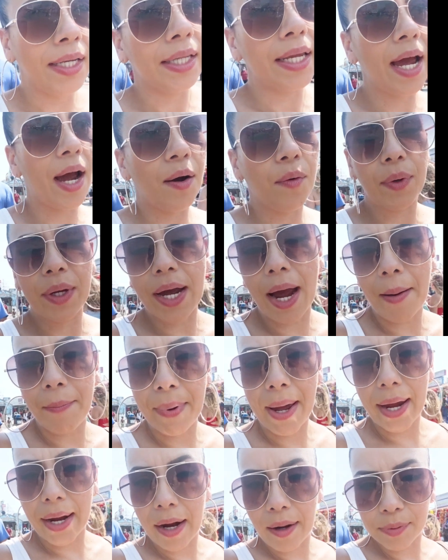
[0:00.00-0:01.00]
Now we got
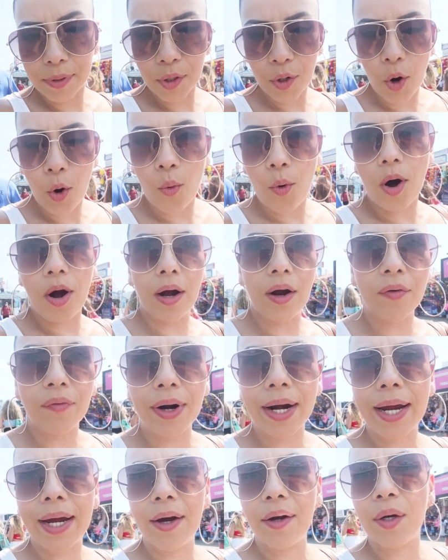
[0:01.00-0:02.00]
back up to go walk
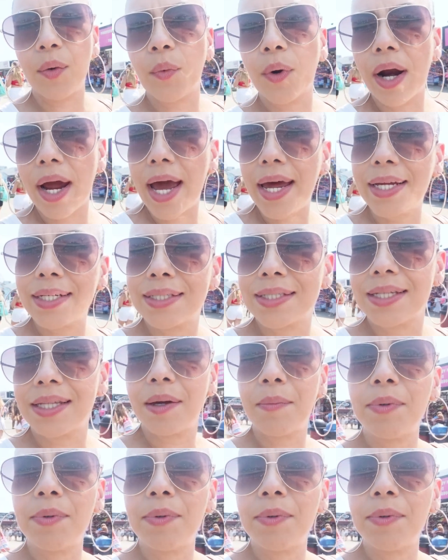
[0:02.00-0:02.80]
around, and we're heading to the